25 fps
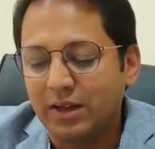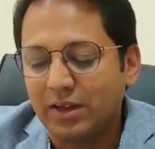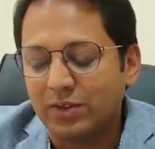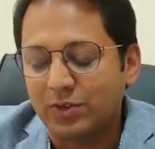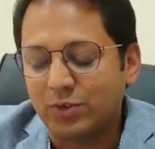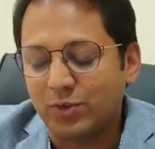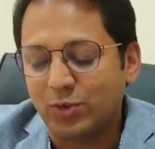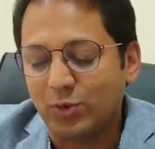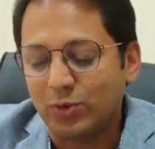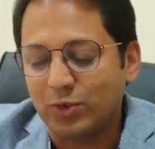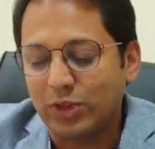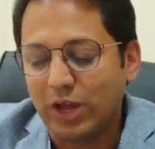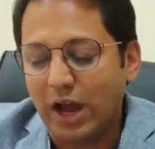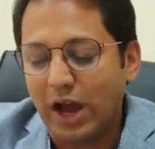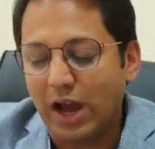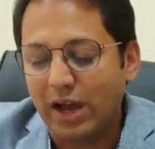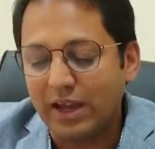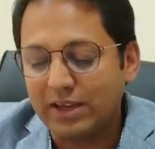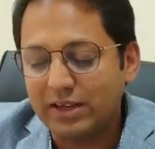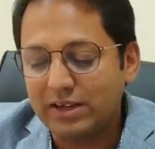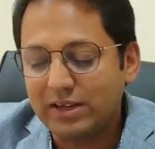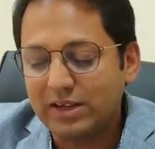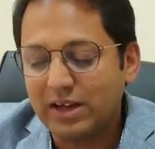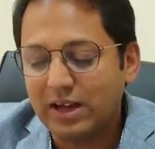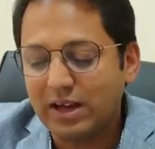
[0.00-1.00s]
so the
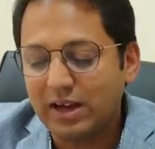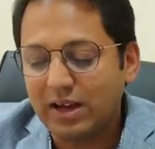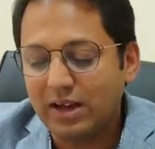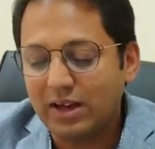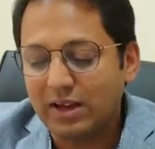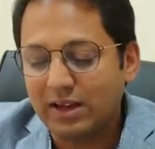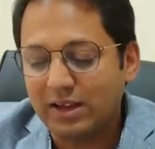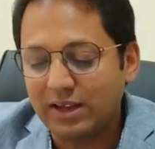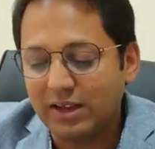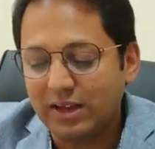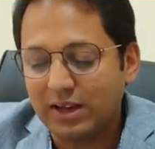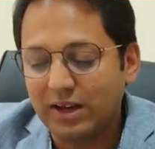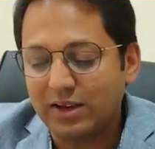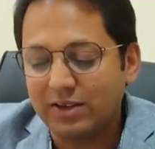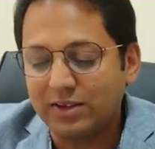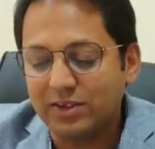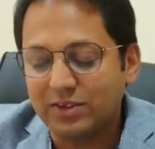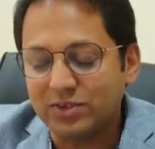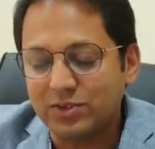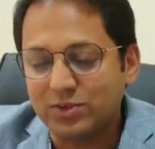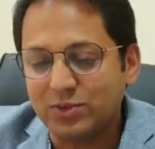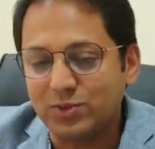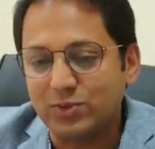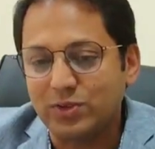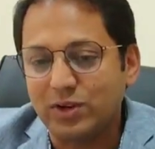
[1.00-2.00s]
idea here
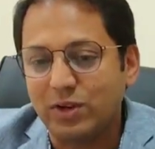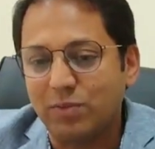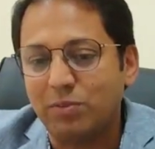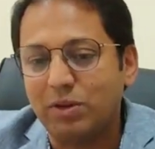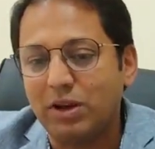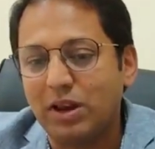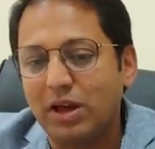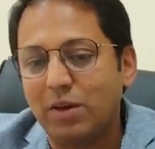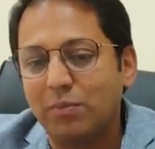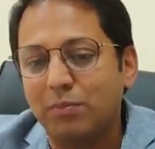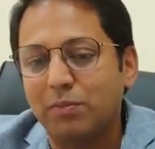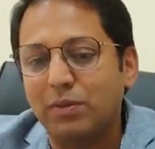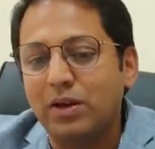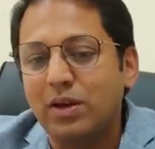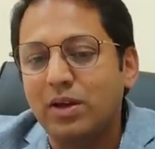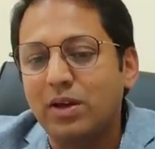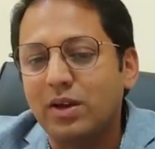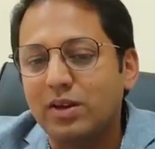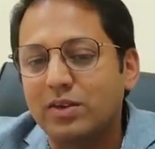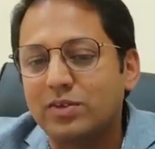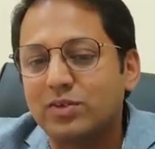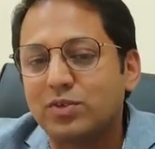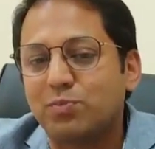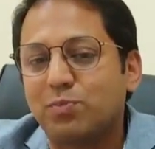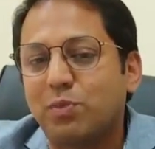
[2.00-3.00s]
is to develop
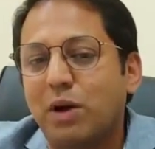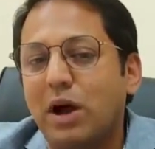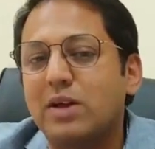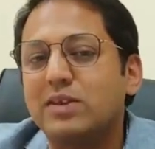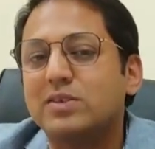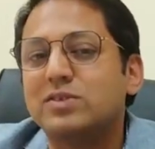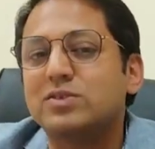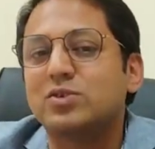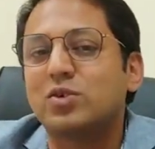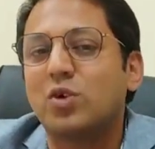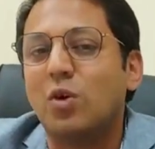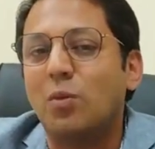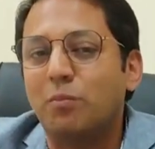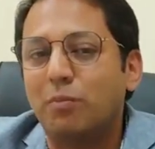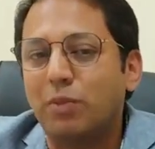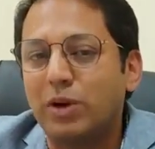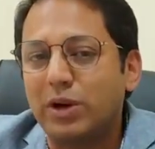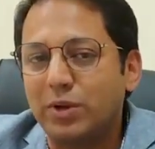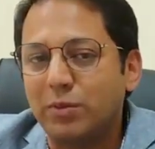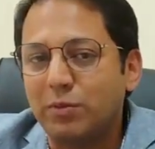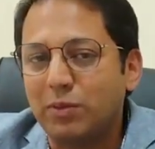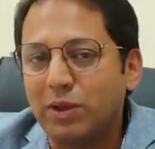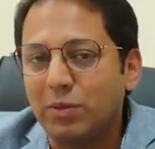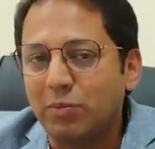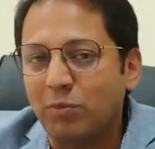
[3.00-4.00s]
SPICE
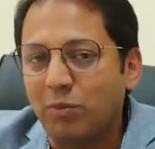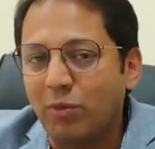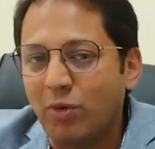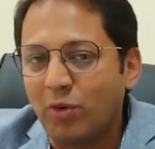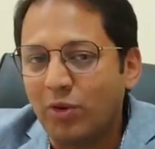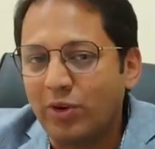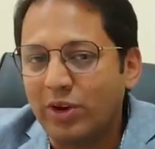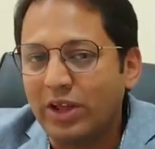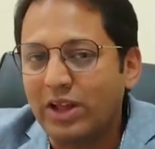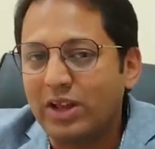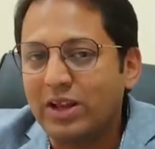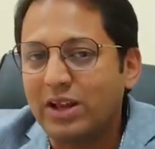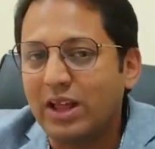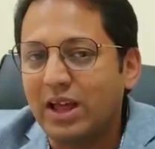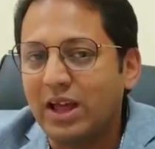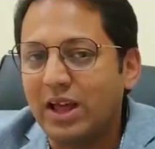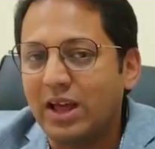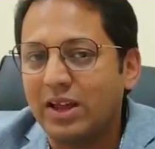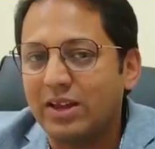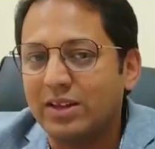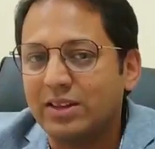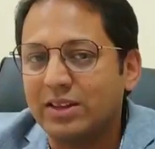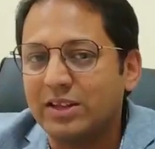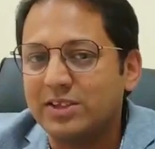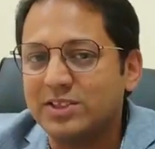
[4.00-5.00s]
compatible model,
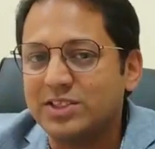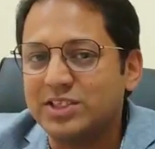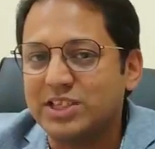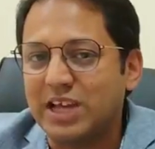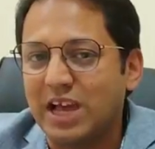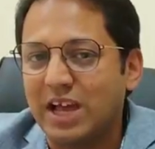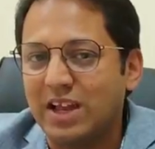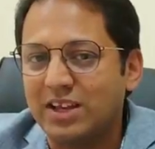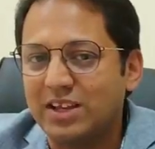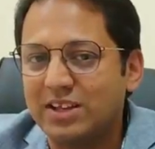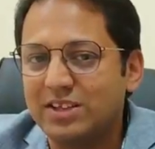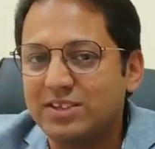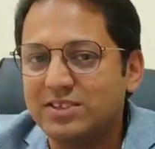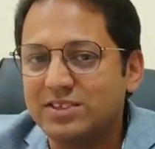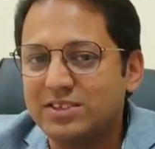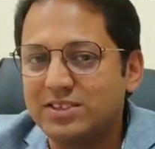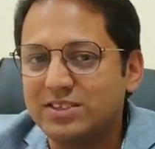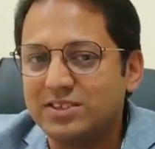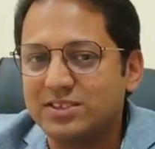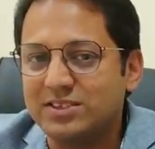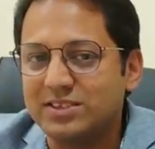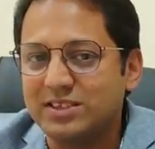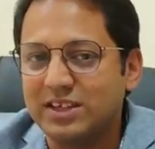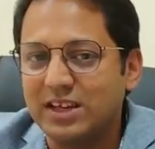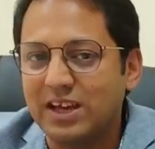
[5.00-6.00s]
and the challenge
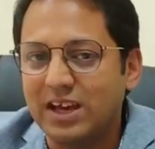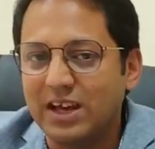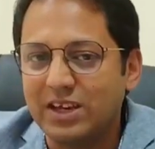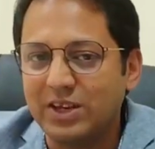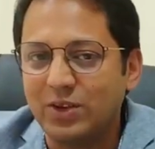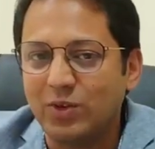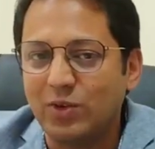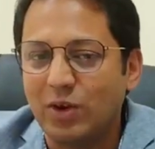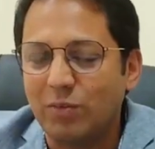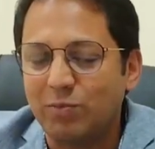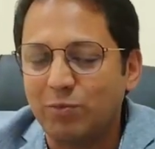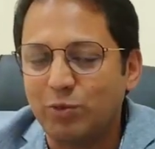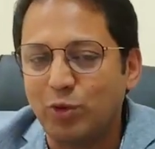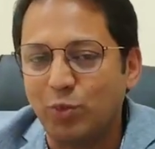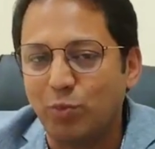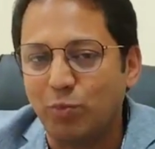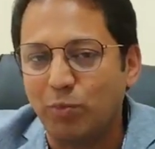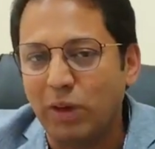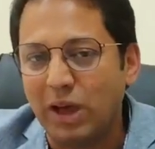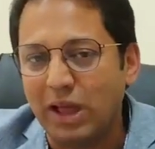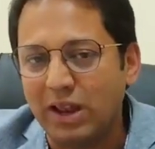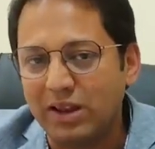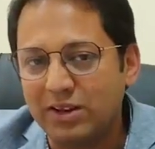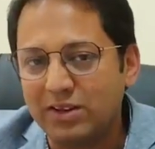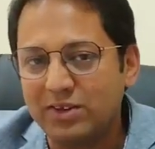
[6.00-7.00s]
is here you have to
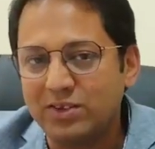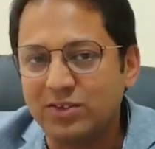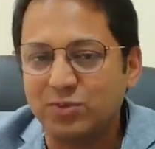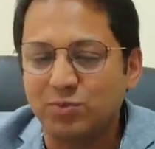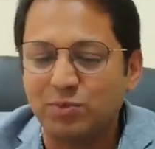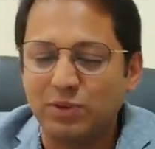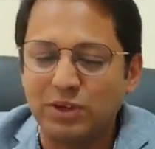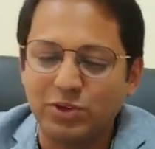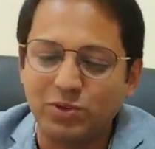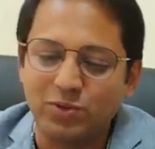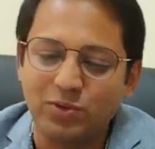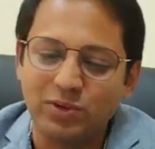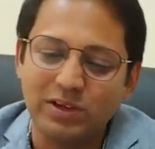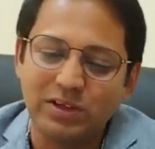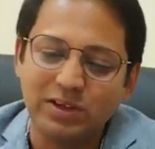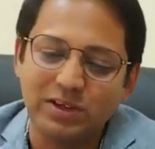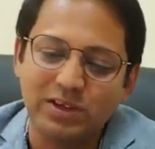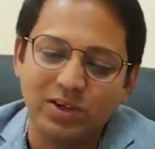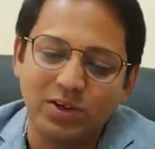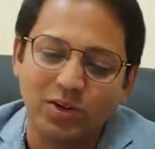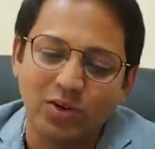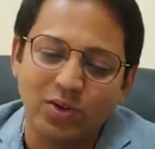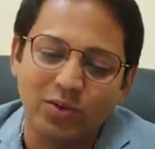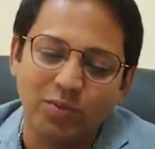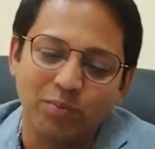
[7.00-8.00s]
balance
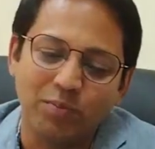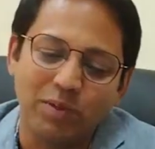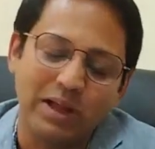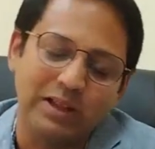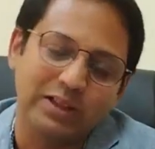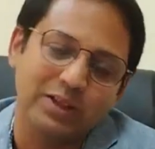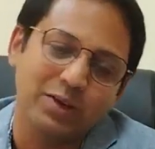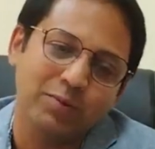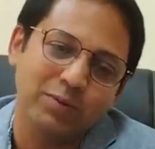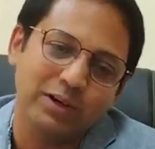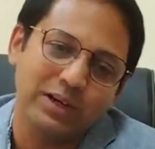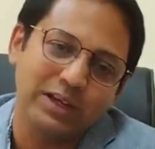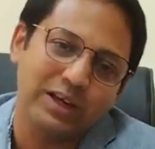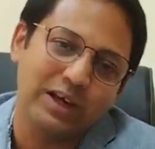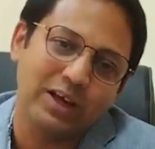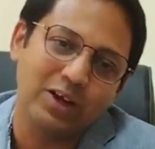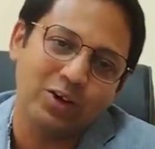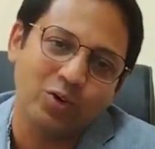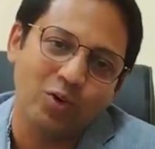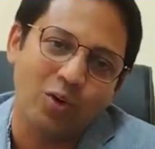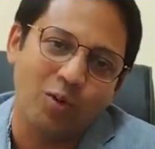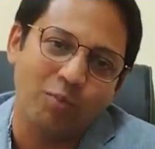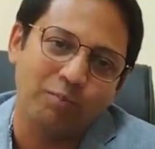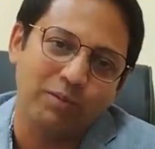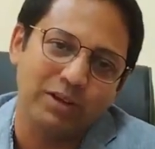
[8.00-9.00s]
between your mathematical
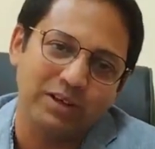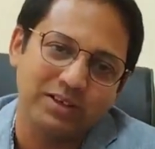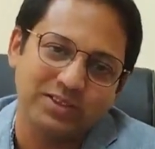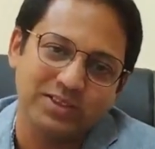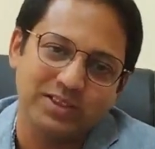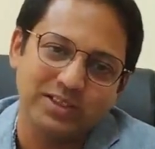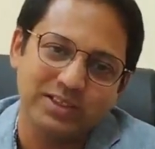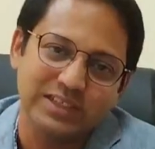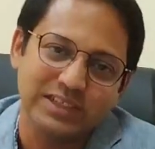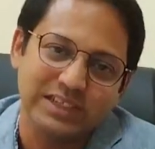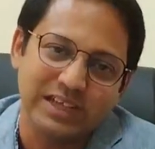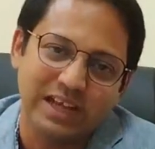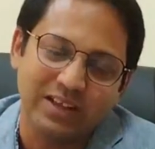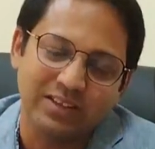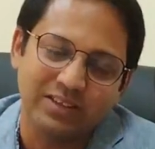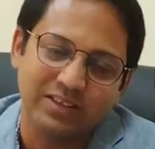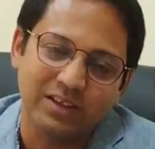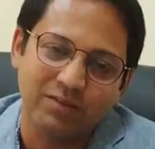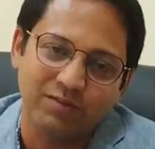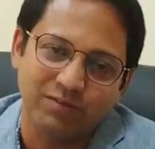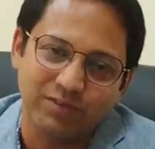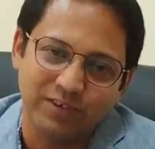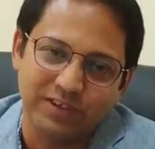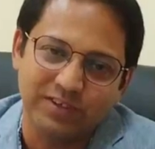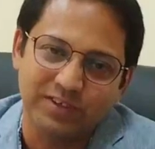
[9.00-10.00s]
complexity and the
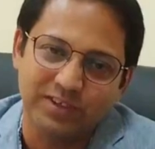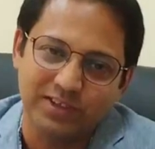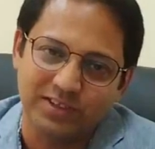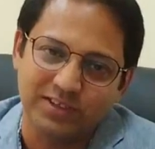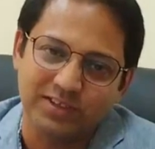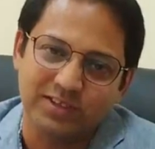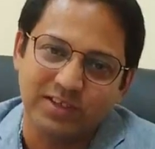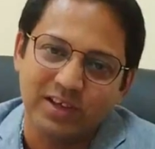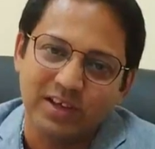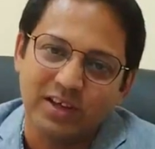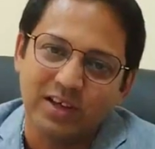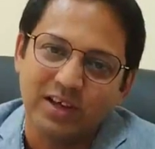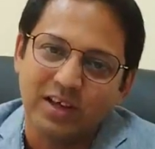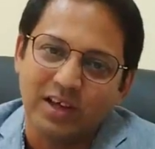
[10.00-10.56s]
physics.